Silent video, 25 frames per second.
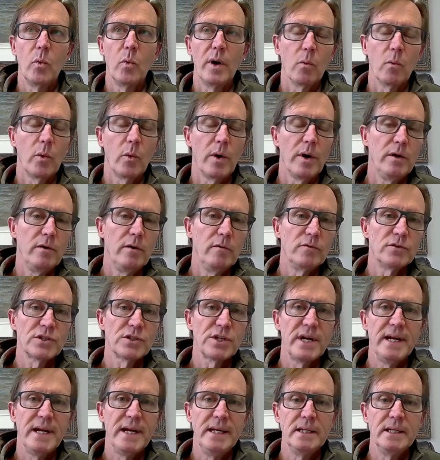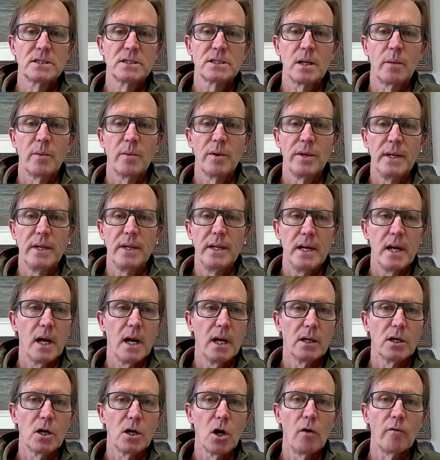where you've seen some of
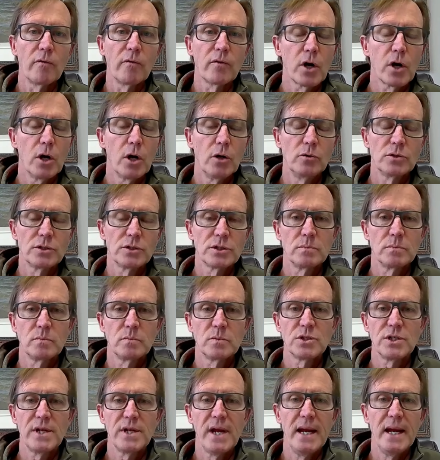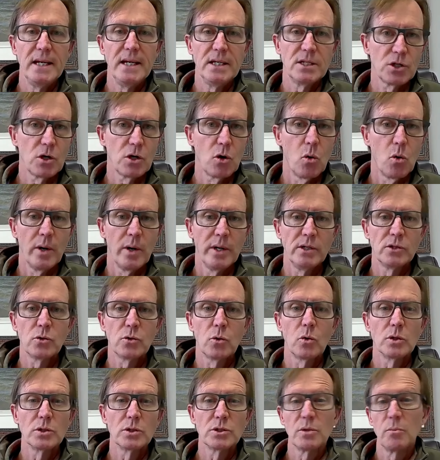the Gulf Coast states going
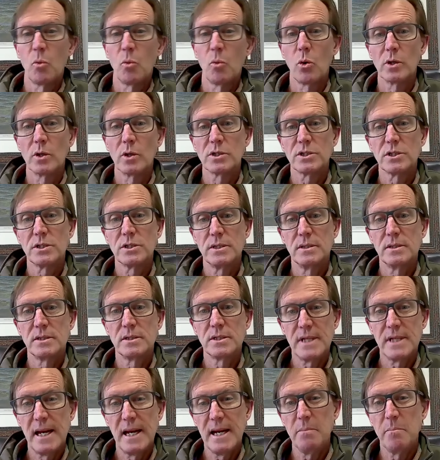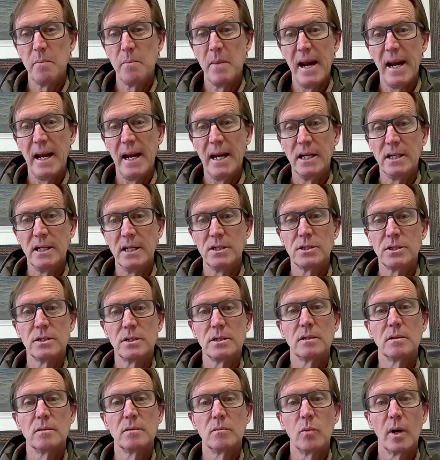towards a more state-managed
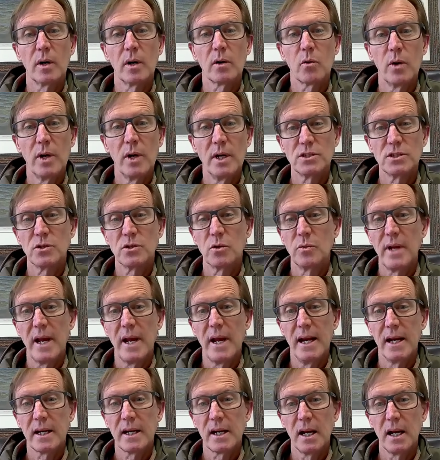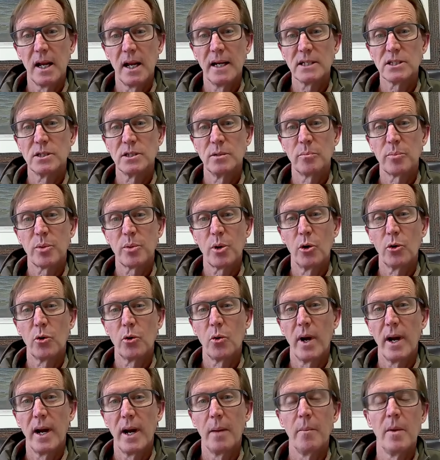recreational data collection
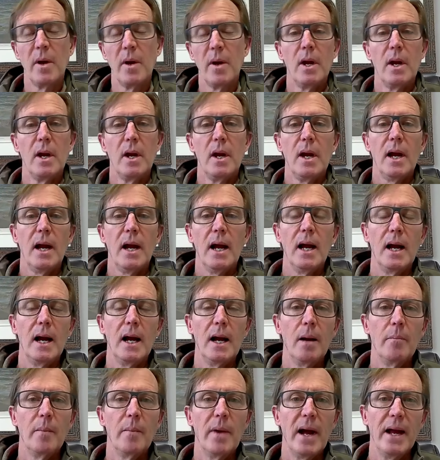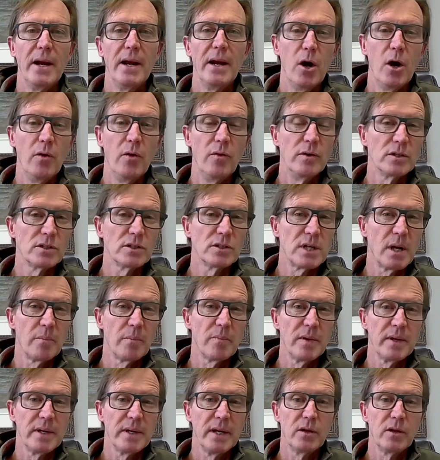program. I know there's
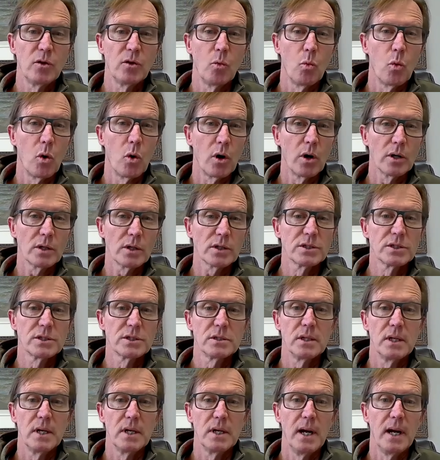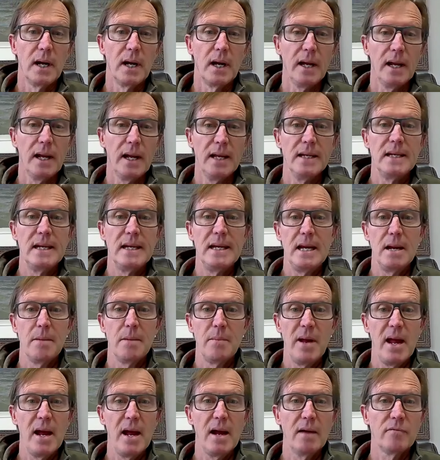something in the works at
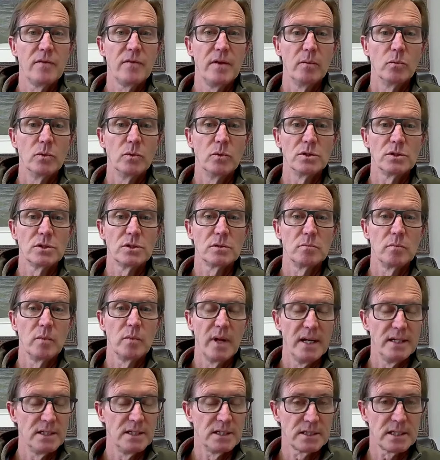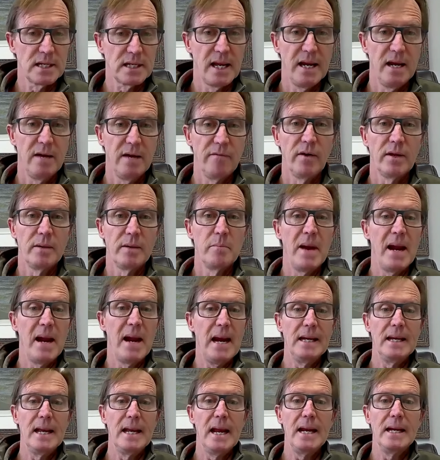DMF that was legislatively
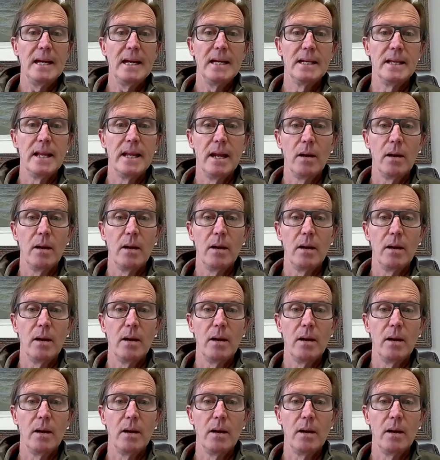mandated